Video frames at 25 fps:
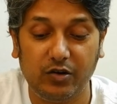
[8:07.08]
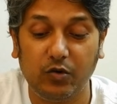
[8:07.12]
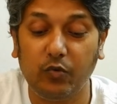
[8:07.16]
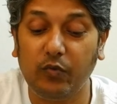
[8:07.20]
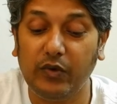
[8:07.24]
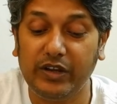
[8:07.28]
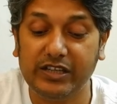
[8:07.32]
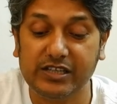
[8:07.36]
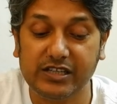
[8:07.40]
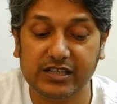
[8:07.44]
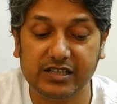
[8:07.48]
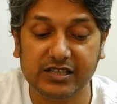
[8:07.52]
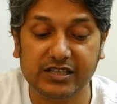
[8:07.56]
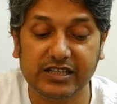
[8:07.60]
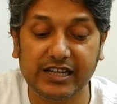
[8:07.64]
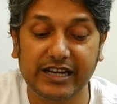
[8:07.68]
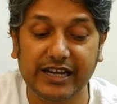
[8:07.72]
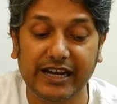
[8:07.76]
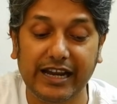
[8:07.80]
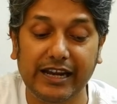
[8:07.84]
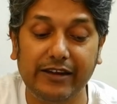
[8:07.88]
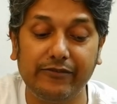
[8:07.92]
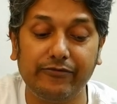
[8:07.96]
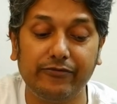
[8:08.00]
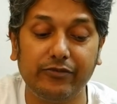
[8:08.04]
which is
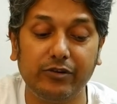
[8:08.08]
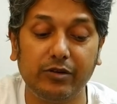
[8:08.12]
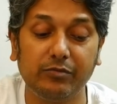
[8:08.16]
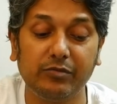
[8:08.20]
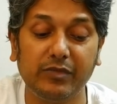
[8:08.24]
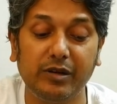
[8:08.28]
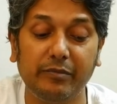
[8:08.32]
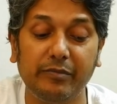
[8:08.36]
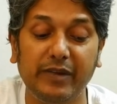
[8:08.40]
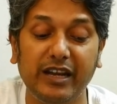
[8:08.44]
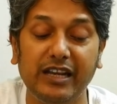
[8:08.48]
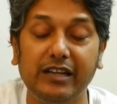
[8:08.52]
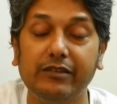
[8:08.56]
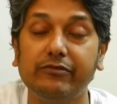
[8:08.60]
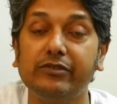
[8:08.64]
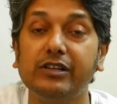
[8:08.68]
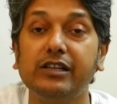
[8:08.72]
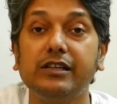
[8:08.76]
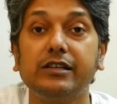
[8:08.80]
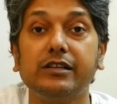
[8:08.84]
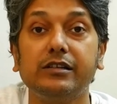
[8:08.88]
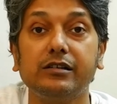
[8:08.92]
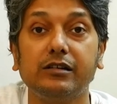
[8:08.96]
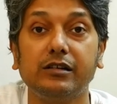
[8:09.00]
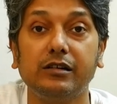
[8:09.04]
derived from the
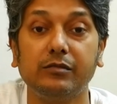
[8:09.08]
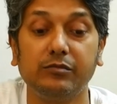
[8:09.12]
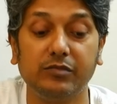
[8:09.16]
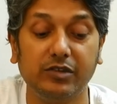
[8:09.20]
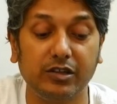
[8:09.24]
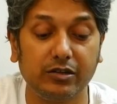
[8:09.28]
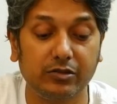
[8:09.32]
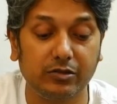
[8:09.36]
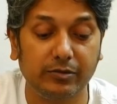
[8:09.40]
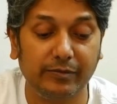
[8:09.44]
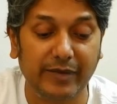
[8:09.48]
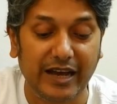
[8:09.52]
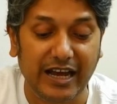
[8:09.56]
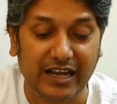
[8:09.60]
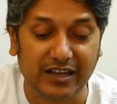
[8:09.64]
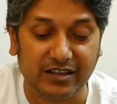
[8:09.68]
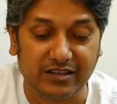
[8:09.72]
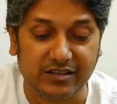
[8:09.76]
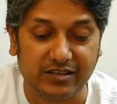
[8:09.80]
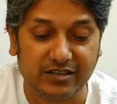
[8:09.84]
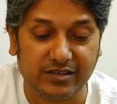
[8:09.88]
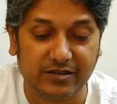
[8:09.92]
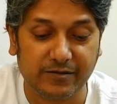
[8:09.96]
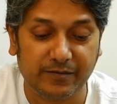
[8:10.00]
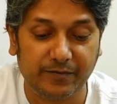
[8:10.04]
medieval term, the
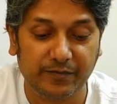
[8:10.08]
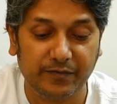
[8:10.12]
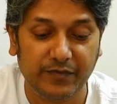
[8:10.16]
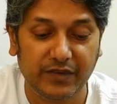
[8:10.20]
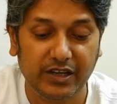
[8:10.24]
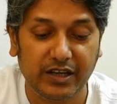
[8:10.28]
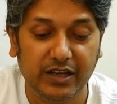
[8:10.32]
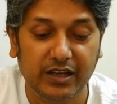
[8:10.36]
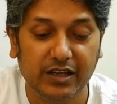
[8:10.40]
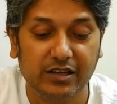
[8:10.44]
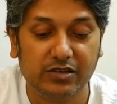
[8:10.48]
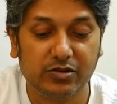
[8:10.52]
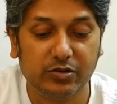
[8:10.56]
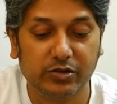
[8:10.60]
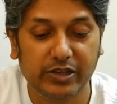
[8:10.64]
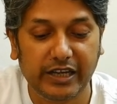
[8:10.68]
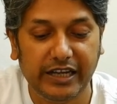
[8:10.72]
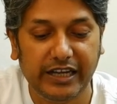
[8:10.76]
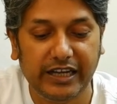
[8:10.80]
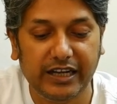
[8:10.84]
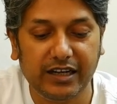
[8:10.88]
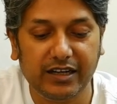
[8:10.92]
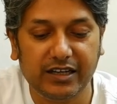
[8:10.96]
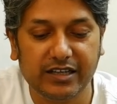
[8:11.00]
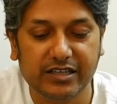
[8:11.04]
romance. So the
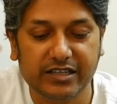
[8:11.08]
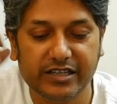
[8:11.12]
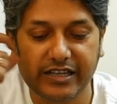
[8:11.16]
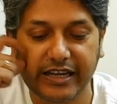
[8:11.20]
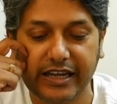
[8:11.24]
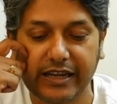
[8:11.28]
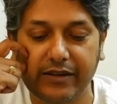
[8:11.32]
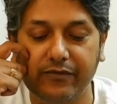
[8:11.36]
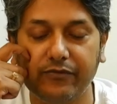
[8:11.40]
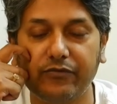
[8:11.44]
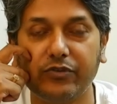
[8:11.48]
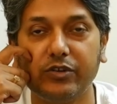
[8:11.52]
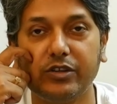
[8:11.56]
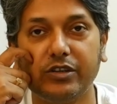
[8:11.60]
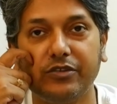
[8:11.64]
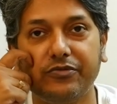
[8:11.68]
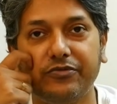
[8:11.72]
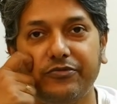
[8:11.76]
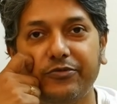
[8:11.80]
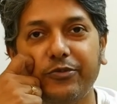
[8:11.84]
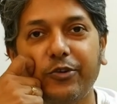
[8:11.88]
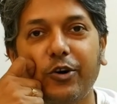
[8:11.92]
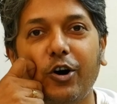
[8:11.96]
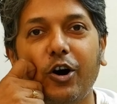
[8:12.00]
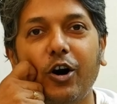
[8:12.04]
English name for the
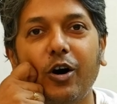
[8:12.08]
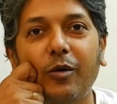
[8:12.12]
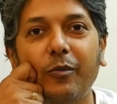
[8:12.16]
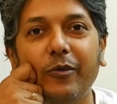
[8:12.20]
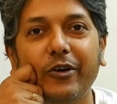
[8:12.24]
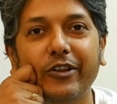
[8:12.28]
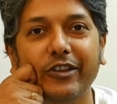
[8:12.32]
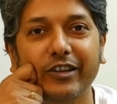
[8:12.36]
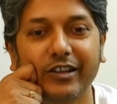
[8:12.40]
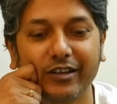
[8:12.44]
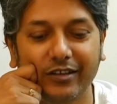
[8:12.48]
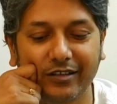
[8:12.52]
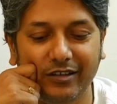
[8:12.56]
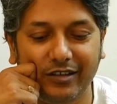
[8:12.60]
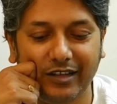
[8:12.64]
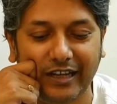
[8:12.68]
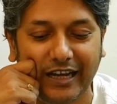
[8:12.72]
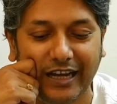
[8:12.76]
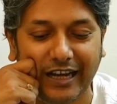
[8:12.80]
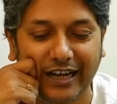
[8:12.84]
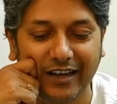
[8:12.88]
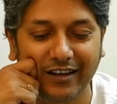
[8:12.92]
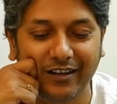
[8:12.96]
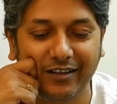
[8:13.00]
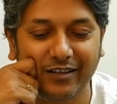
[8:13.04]
form, on the other
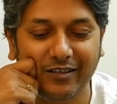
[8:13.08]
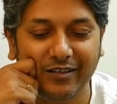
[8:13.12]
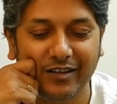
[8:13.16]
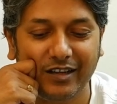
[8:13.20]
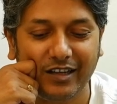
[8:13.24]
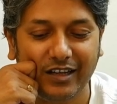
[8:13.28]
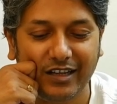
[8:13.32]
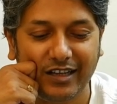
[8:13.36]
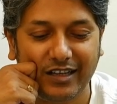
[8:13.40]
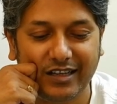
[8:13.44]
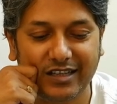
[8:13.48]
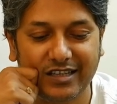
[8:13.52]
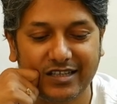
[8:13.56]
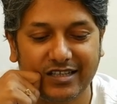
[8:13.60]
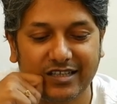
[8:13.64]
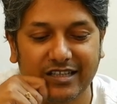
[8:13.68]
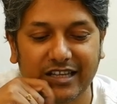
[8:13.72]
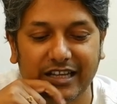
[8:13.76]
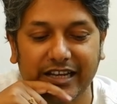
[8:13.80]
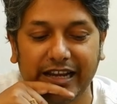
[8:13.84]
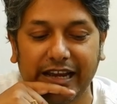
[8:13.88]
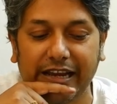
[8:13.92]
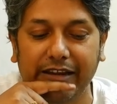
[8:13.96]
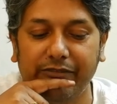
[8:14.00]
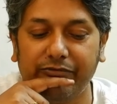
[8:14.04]
hand, is
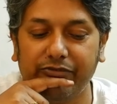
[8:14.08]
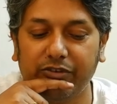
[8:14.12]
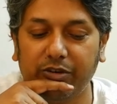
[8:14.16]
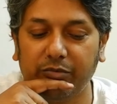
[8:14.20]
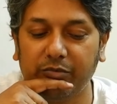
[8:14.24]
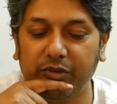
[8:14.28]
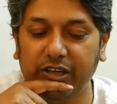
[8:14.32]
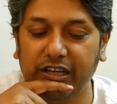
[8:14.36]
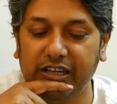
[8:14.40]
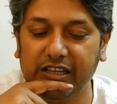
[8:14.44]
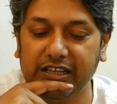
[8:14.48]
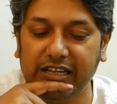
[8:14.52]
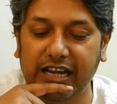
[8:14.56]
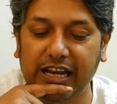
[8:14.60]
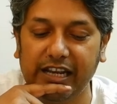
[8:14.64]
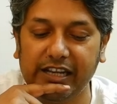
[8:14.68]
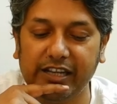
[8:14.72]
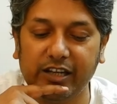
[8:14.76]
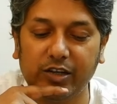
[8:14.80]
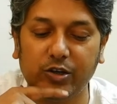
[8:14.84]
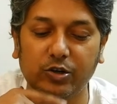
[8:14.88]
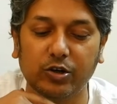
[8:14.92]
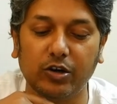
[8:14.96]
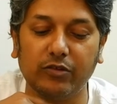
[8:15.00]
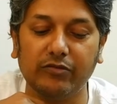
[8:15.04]
derived from the
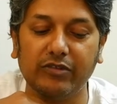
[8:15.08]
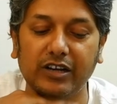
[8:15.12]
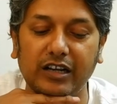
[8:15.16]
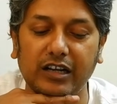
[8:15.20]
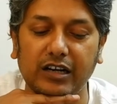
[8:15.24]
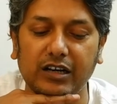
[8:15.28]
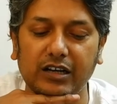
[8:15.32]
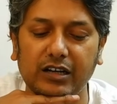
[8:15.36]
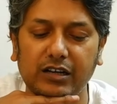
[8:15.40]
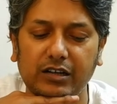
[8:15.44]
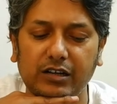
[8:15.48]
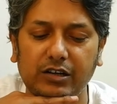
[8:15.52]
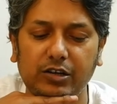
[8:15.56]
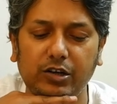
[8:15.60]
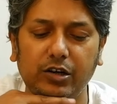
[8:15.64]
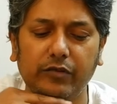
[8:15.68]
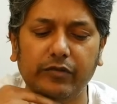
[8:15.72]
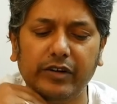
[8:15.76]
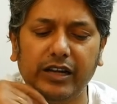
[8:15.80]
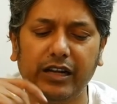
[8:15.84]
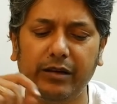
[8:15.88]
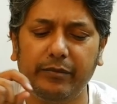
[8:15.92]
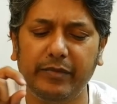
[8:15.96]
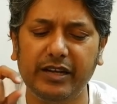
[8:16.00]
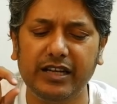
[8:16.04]
Italian novella.
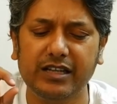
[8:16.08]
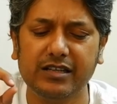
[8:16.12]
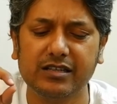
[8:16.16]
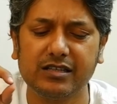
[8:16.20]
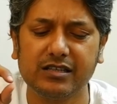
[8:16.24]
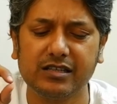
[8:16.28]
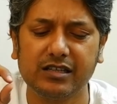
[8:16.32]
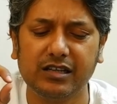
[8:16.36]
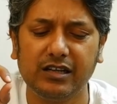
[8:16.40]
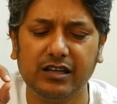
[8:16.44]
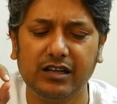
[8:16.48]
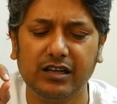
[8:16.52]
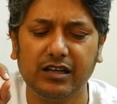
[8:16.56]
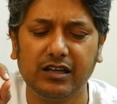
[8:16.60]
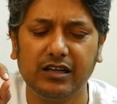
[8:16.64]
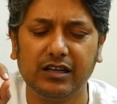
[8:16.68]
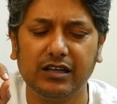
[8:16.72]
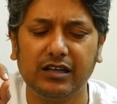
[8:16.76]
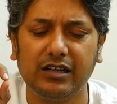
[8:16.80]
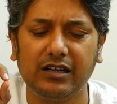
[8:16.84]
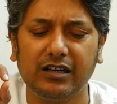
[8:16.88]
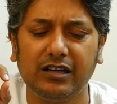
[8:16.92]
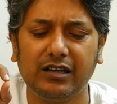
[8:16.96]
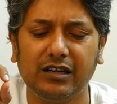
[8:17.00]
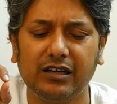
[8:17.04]
Novella means
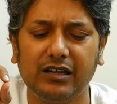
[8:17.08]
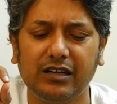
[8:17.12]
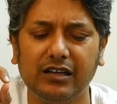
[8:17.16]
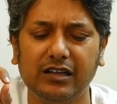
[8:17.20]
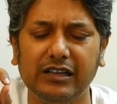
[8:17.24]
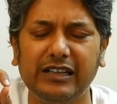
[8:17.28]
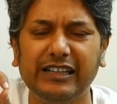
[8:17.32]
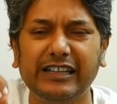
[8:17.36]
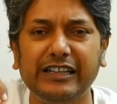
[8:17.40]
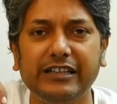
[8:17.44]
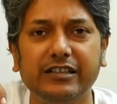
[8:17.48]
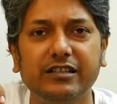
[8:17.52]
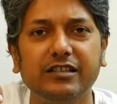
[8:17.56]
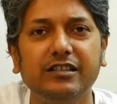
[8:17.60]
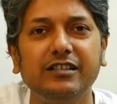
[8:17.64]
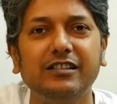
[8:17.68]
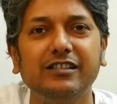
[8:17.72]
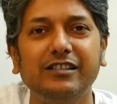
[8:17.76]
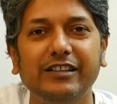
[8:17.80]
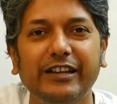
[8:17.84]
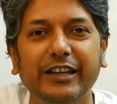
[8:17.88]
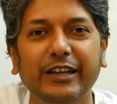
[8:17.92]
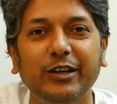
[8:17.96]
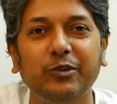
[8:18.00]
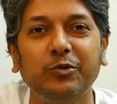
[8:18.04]
a
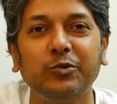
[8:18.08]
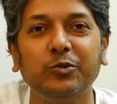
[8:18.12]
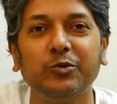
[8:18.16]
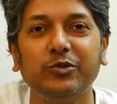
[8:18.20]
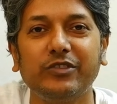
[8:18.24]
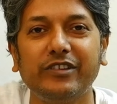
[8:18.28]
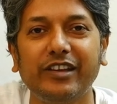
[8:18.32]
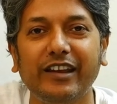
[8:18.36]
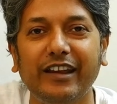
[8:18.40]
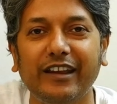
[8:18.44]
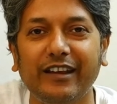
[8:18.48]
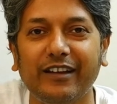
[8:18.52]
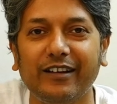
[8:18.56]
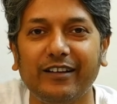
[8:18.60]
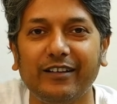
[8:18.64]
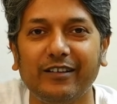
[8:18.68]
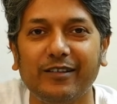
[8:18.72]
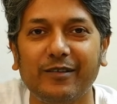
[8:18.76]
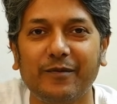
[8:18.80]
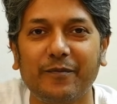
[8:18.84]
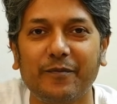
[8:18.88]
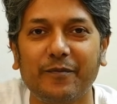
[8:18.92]
little new thing,